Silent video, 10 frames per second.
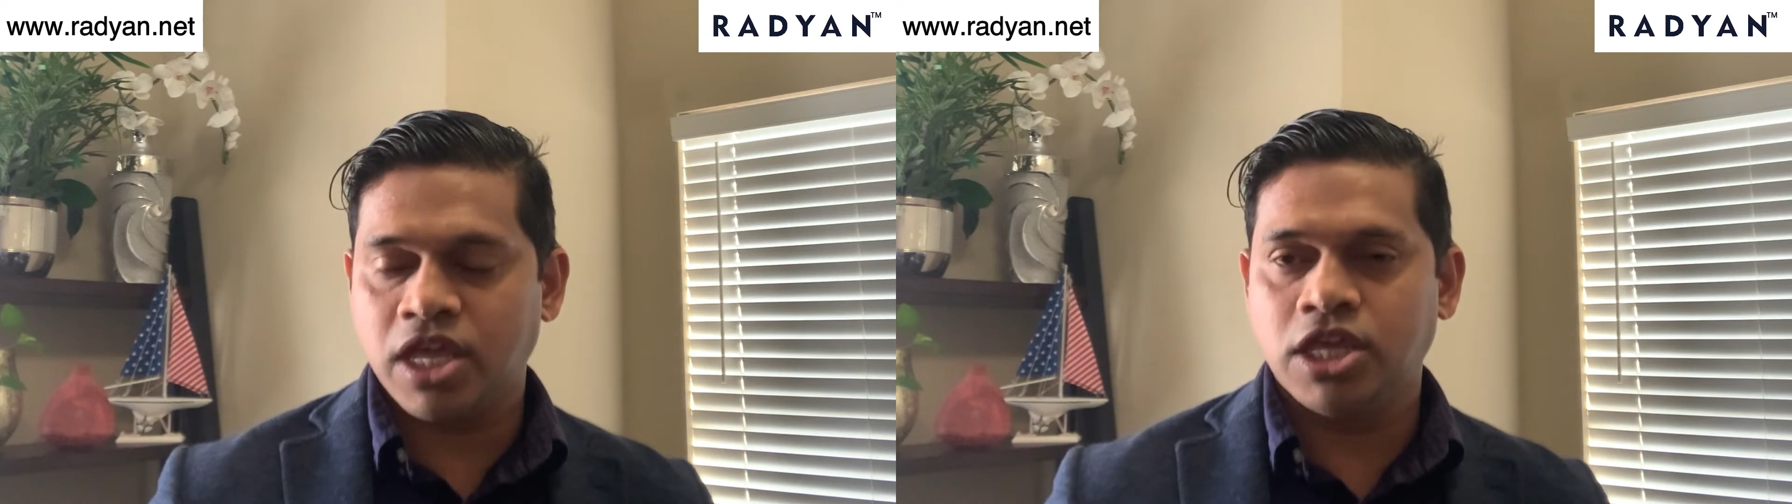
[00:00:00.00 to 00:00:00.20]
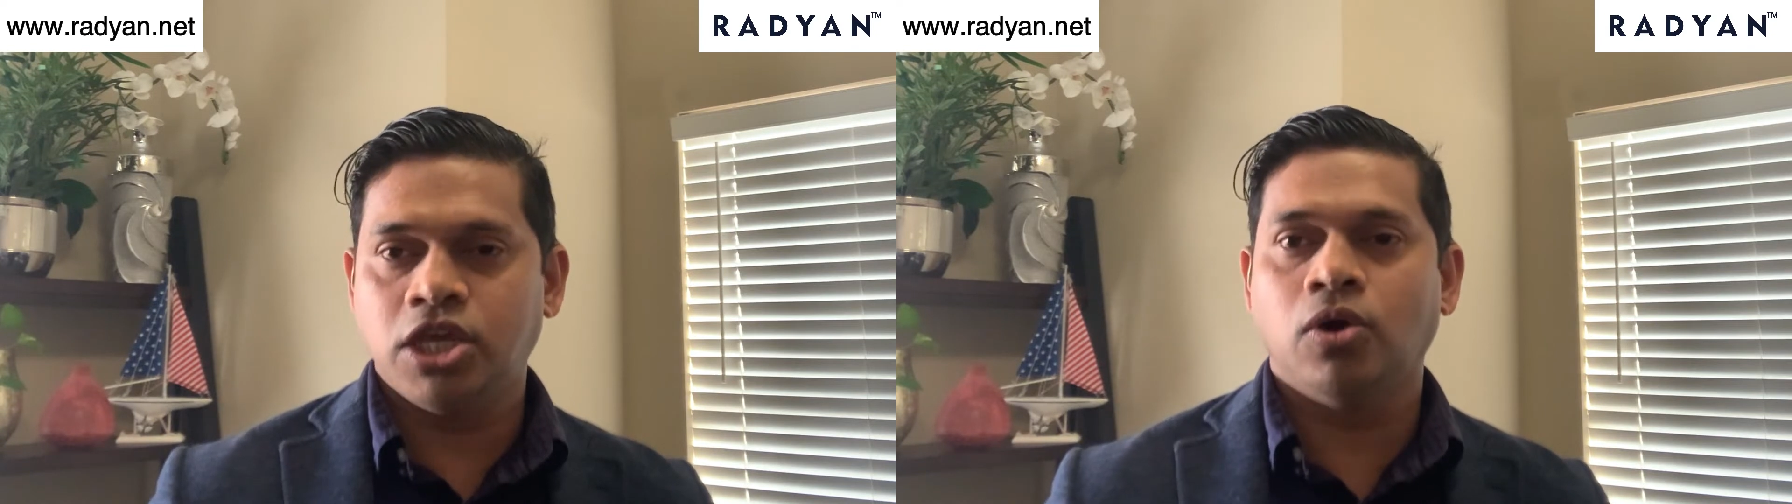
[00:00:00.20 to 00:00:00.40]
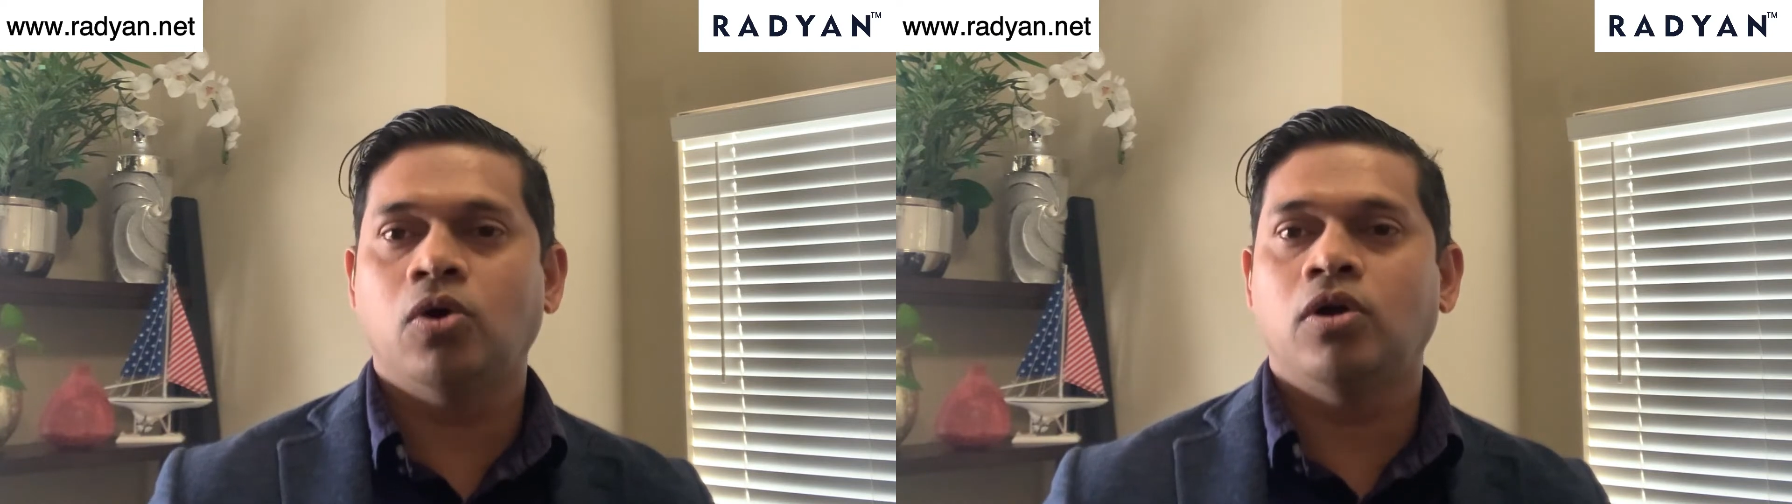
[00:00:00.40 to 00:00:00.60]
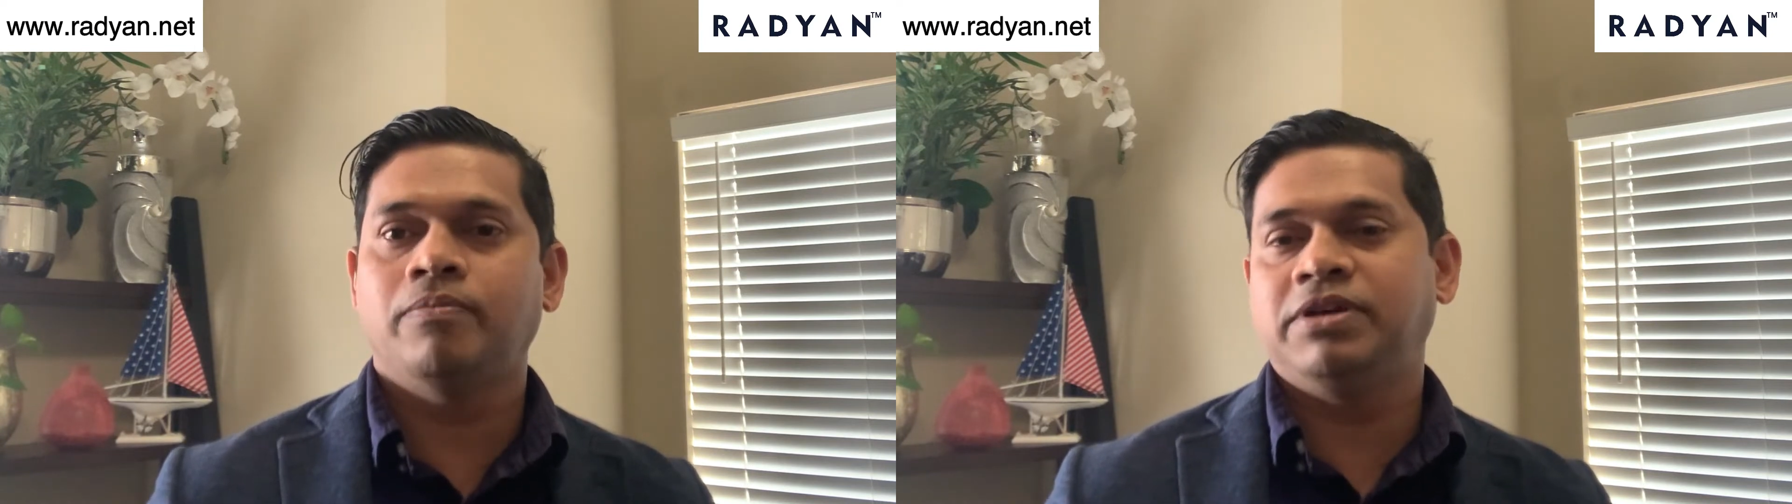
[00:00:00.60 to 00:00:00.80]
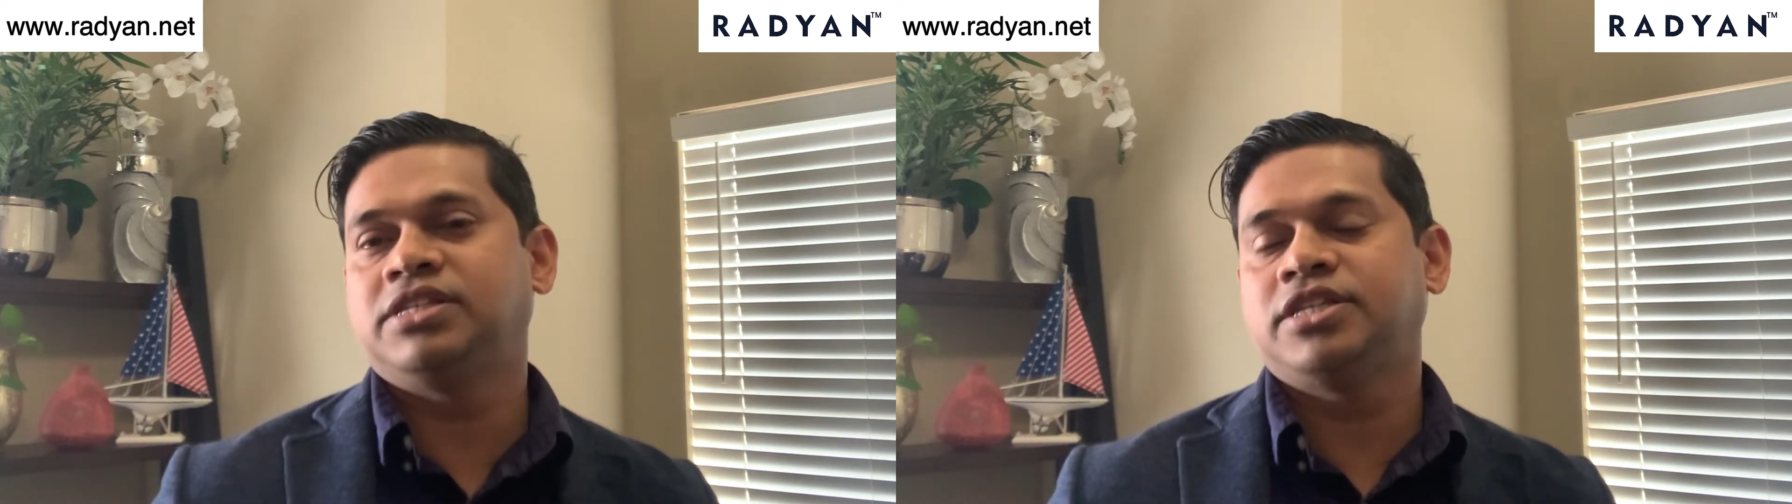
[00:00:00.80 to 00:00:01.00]
your
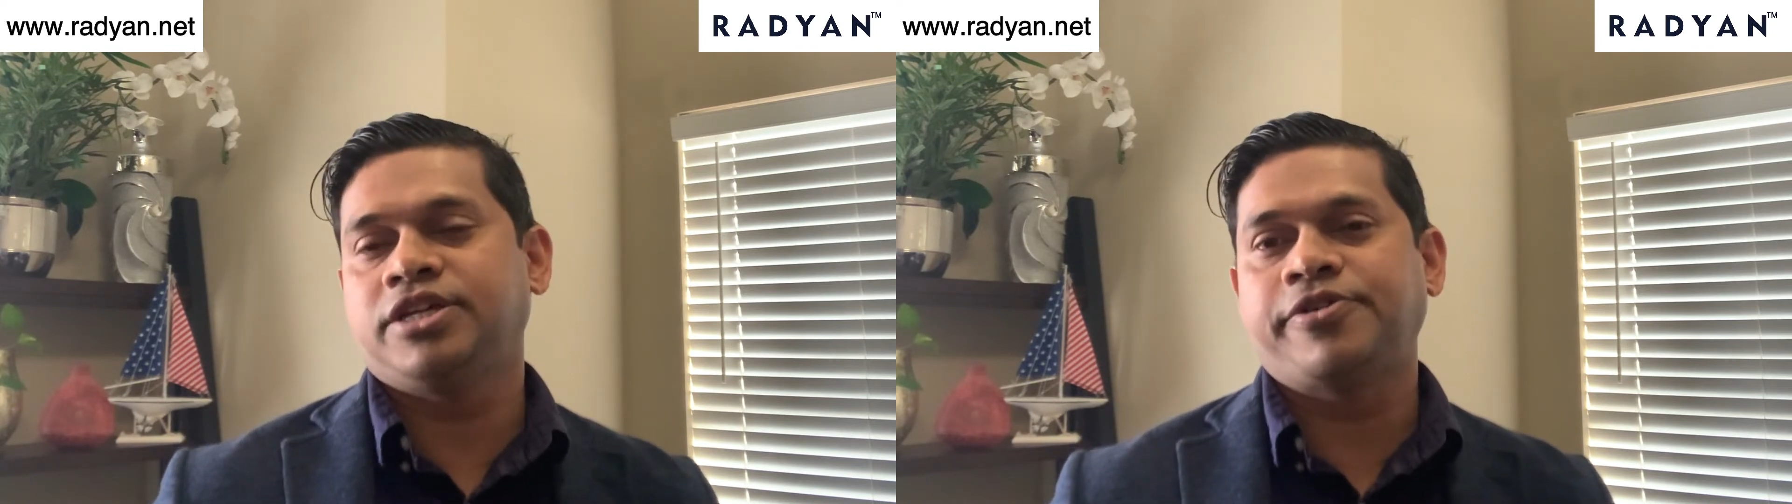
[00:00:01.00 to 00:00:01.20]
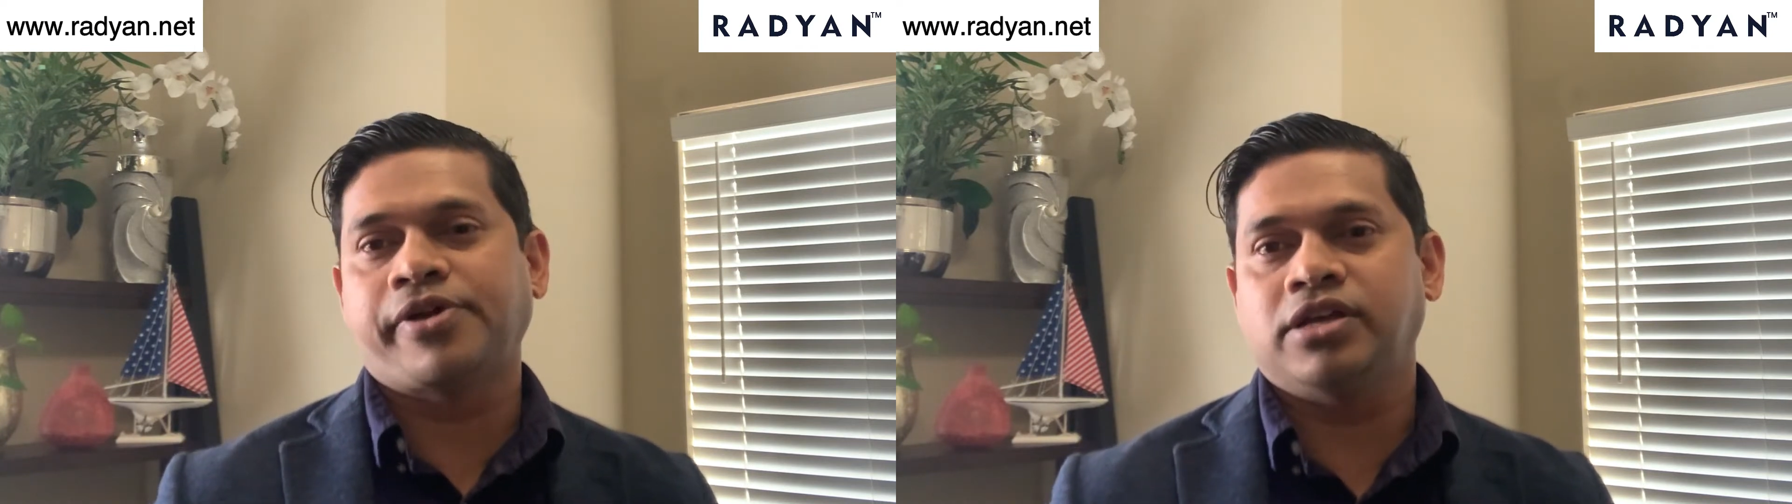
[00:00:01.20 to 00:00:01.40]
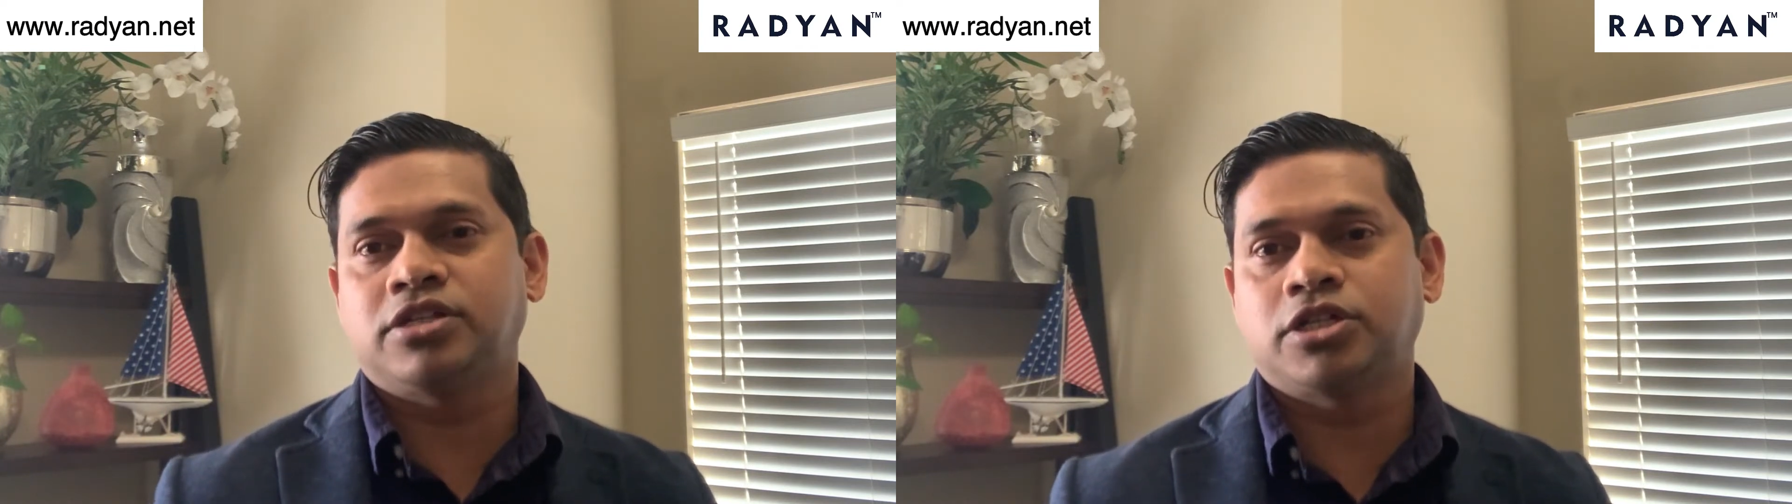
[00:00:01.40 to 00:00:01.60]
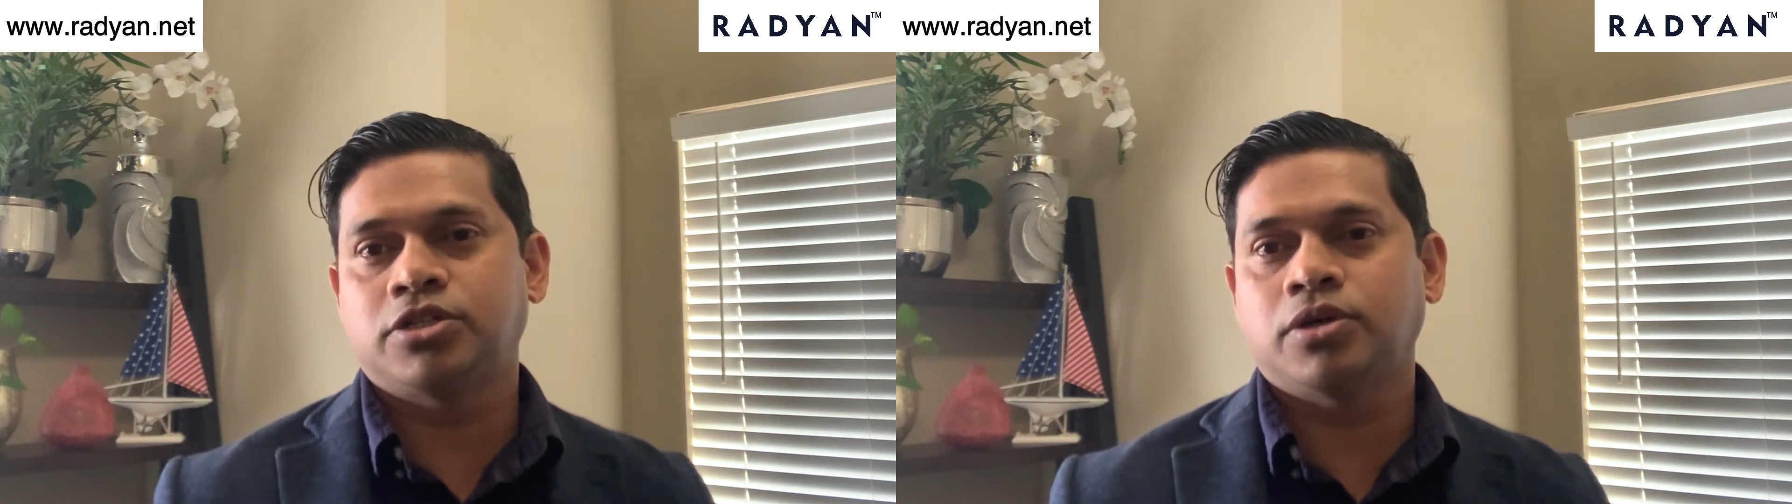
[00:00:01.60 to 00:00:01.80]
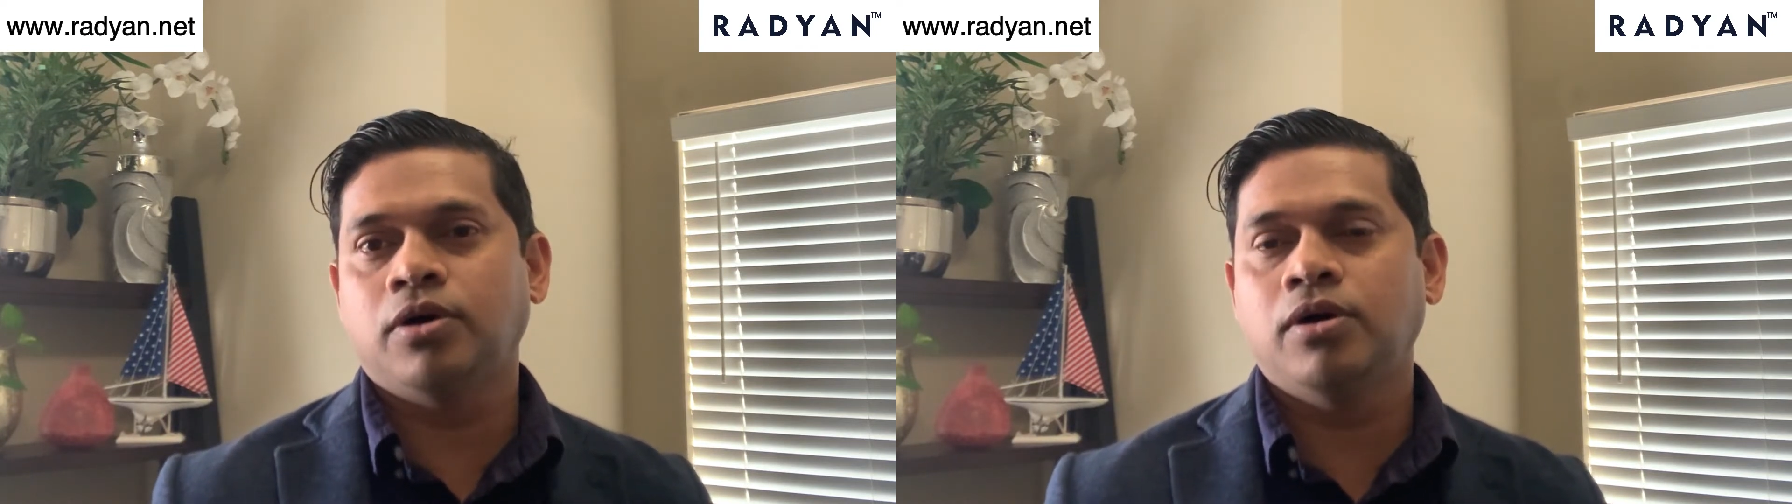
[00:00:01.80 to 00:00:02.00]
business interest.
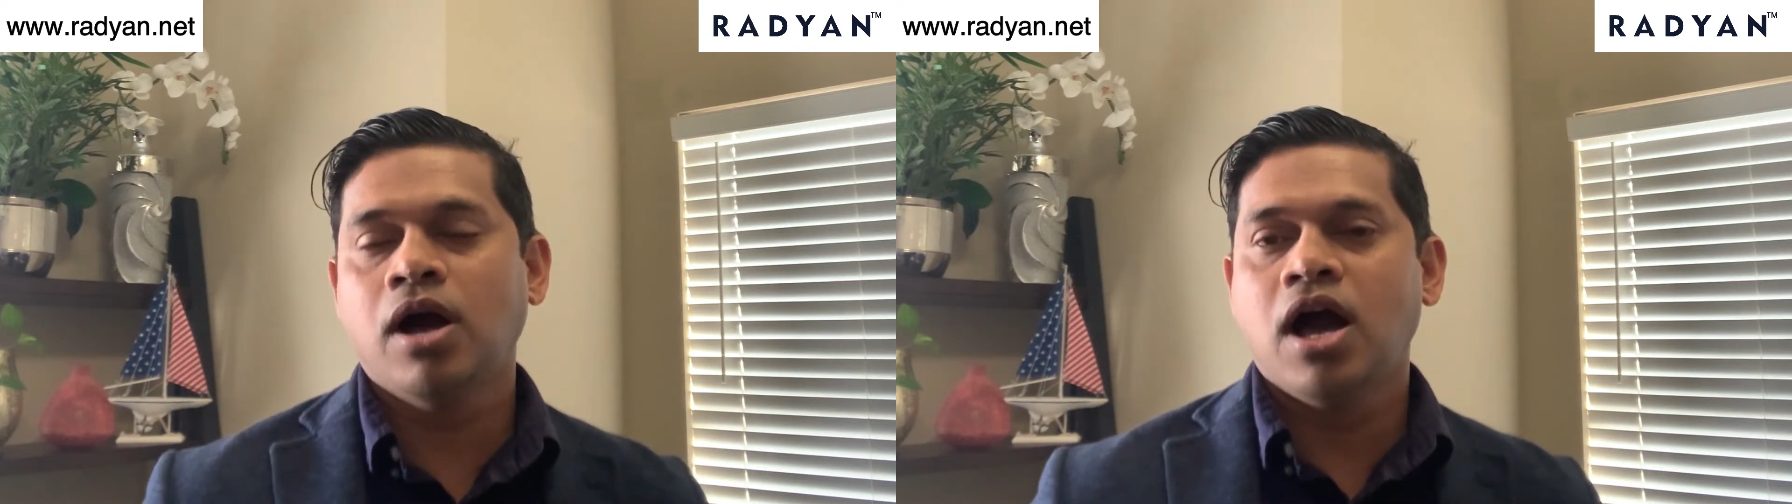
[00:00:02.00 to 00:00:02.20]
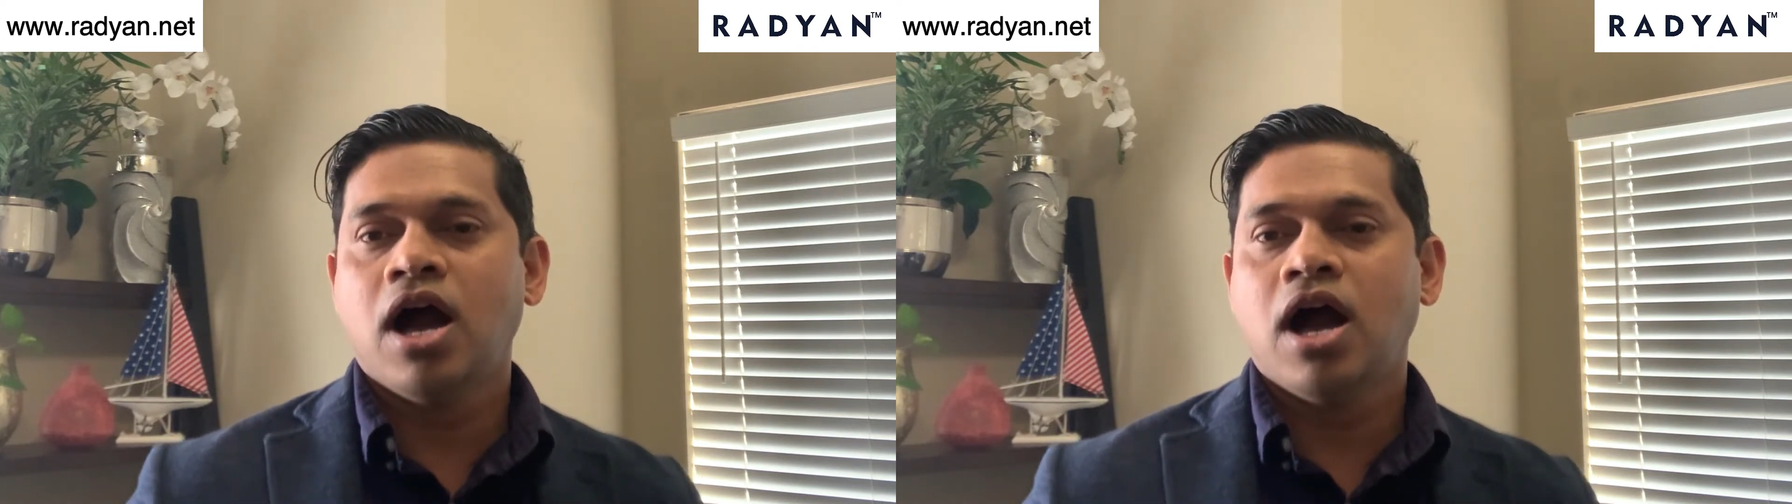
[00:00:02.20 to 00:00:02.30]
So